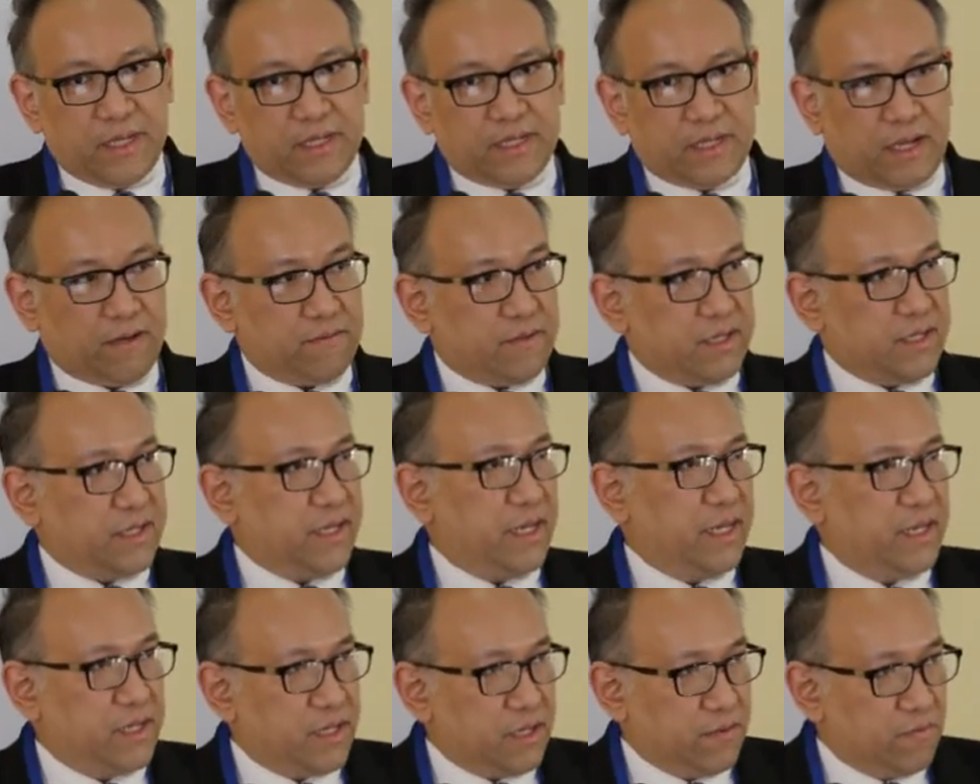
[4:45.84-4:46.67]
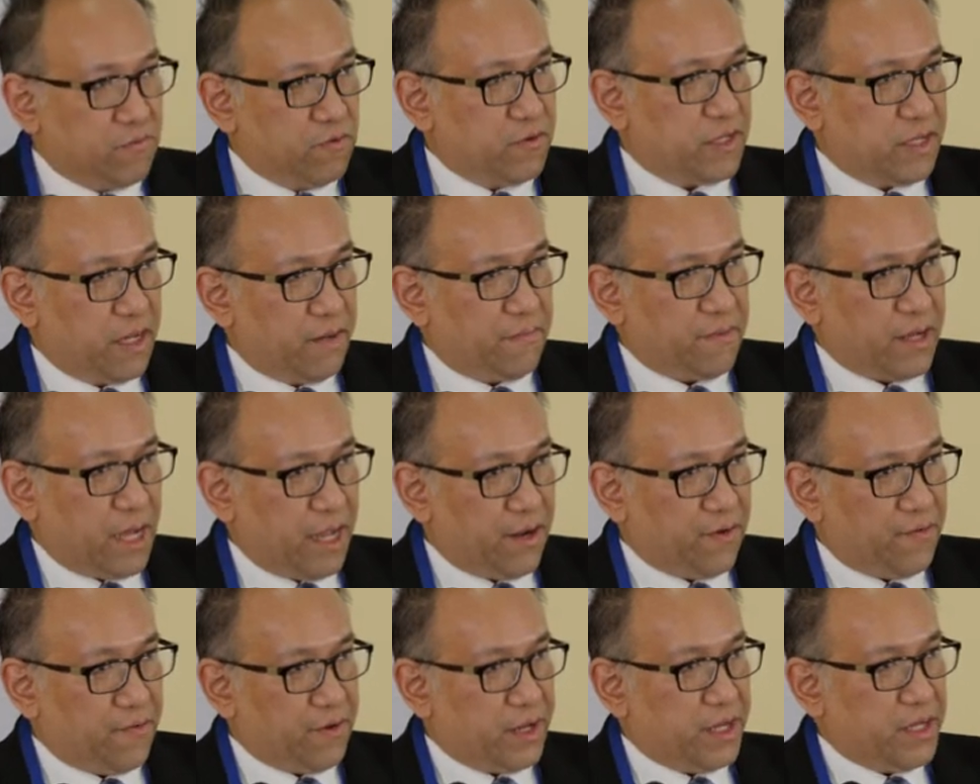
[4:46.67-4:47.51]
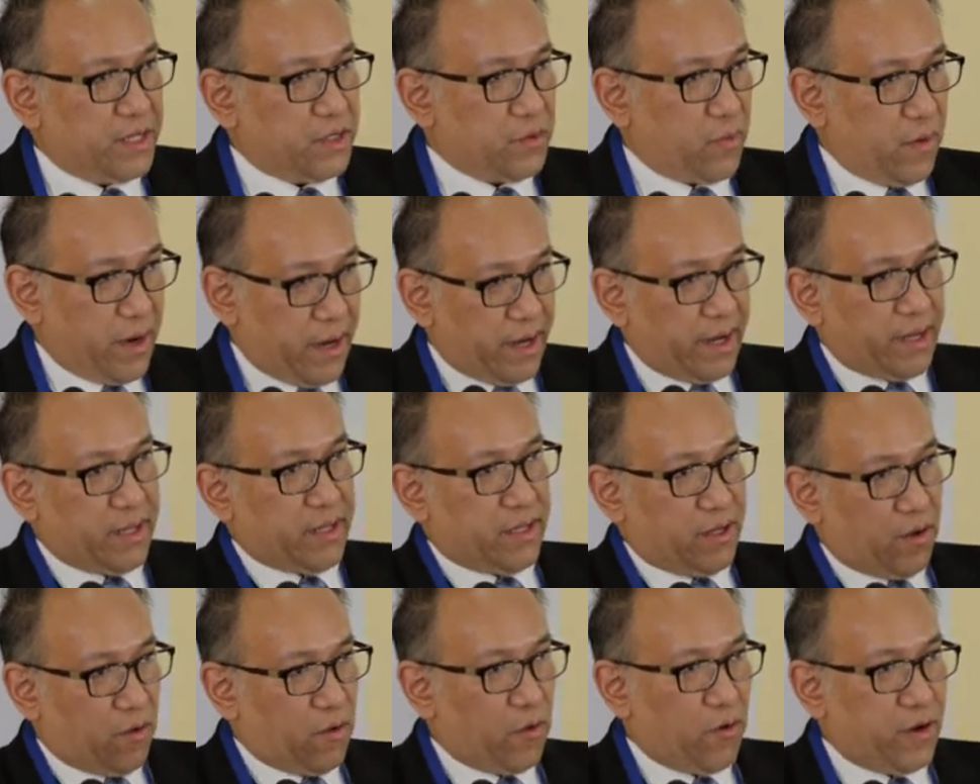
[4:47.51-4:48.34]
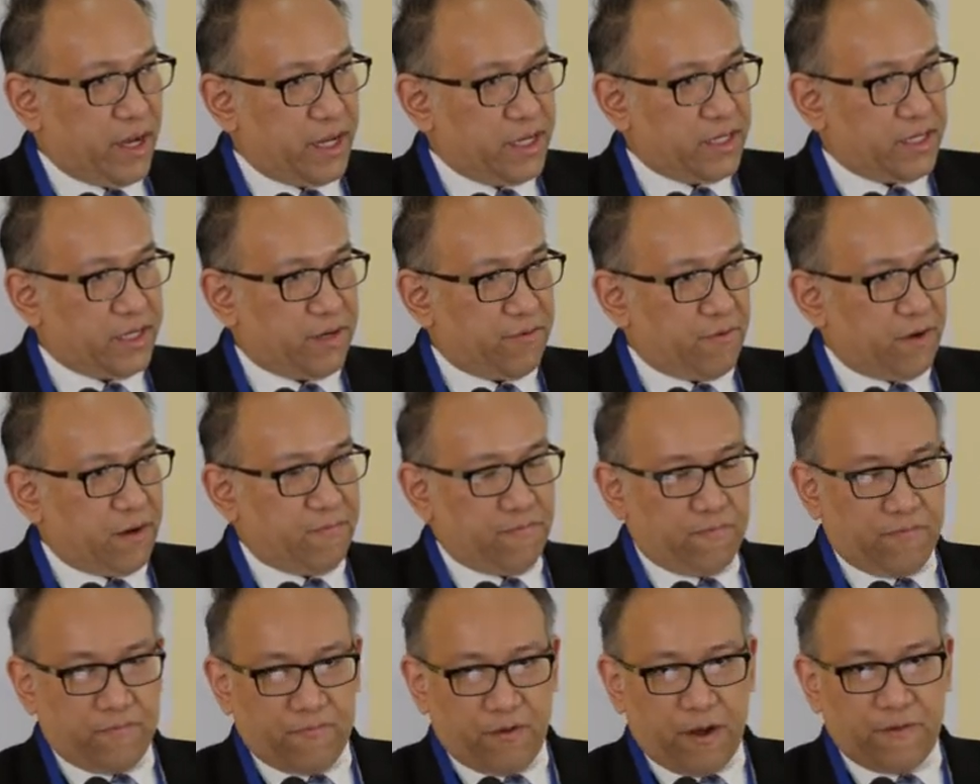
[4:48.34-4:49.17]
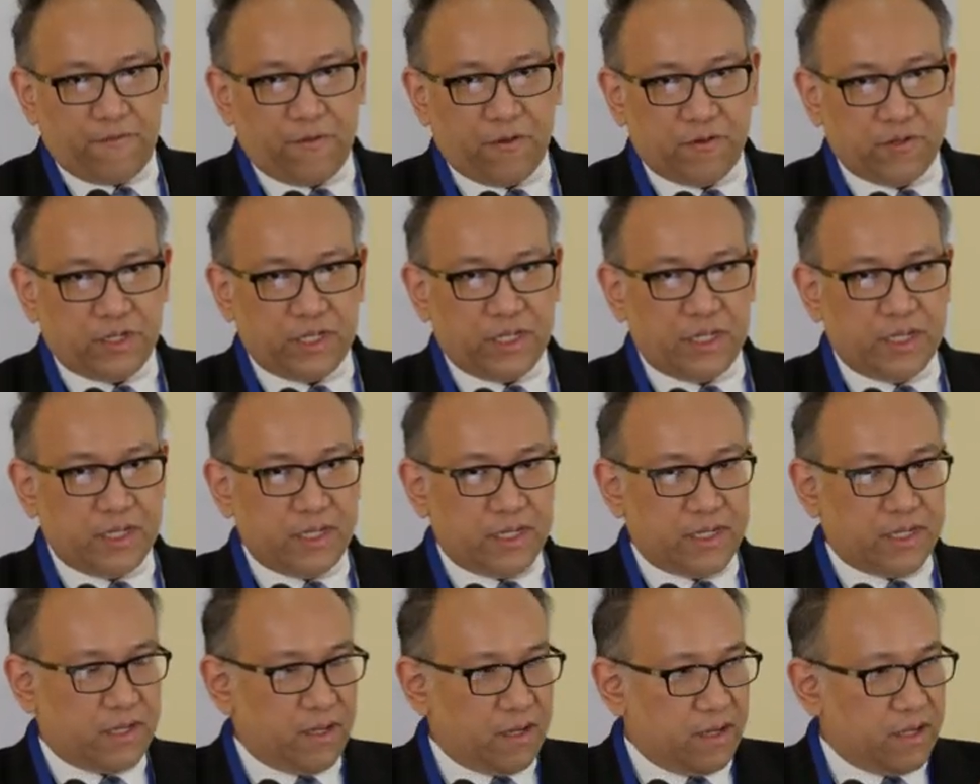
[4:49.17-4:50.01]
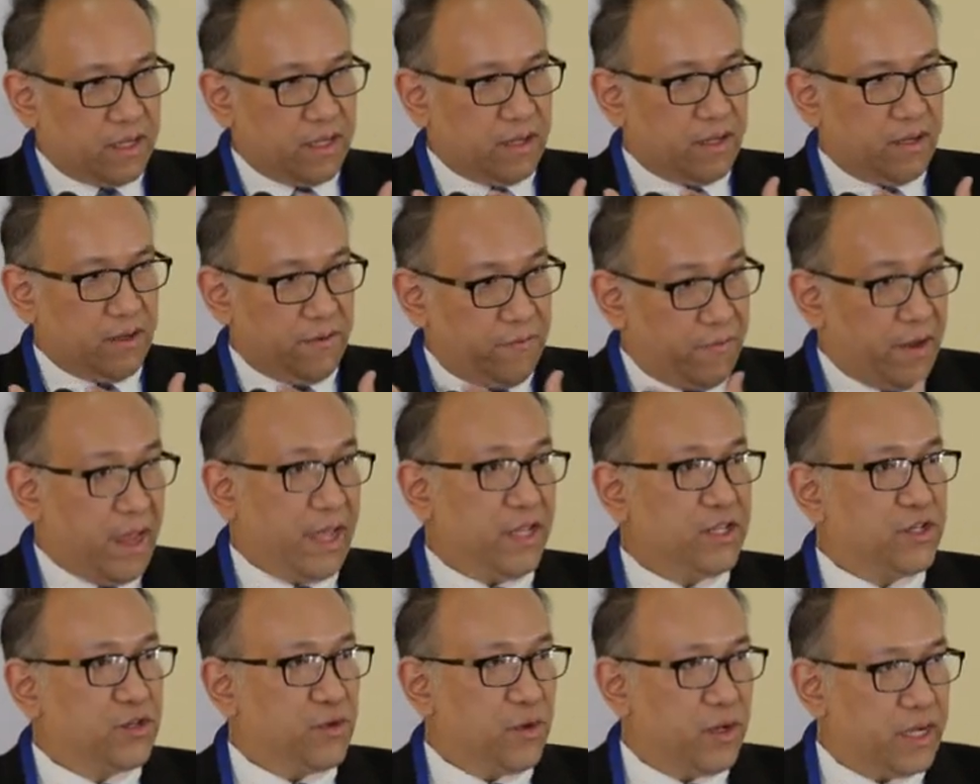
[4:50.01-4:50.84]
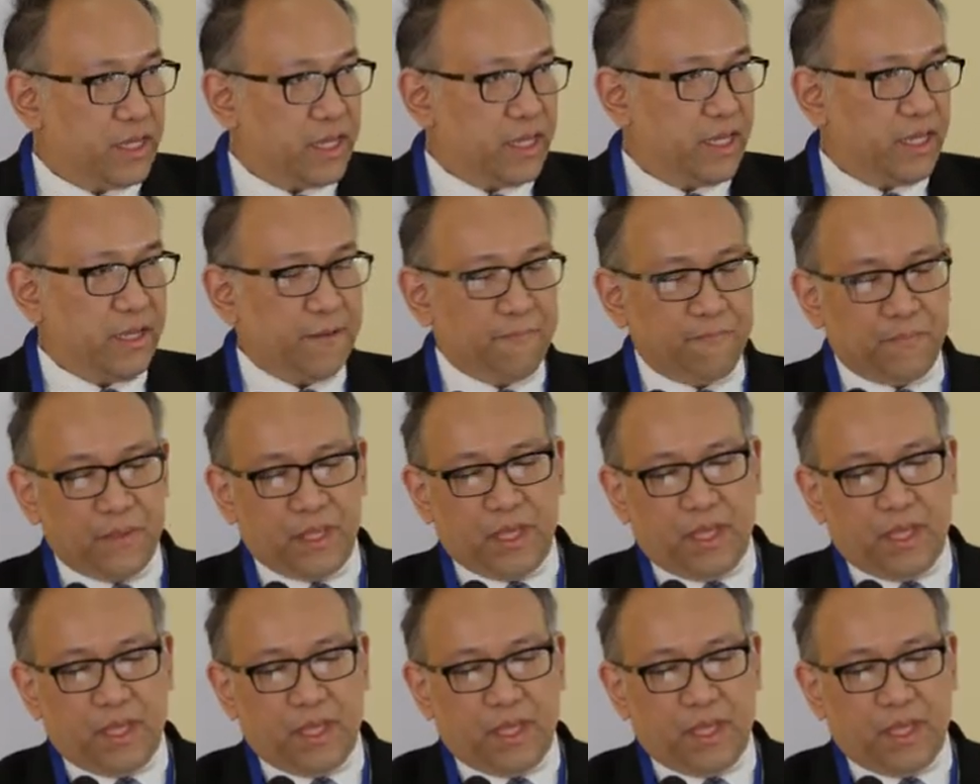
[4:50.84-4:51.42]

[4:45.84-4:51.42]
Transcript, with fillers: Southeast Asian Muslim countries, where the Rohingya refugees eventually